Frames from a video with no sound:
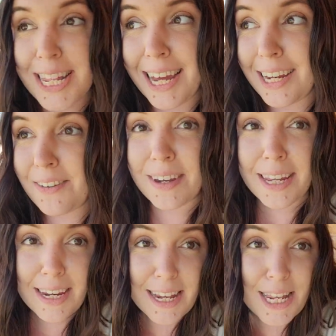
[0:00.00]
kind of
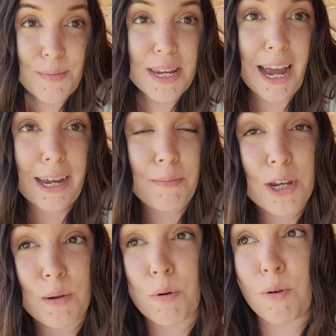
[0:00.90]
needed some time
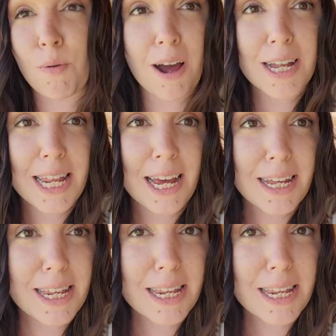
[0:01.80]
to process.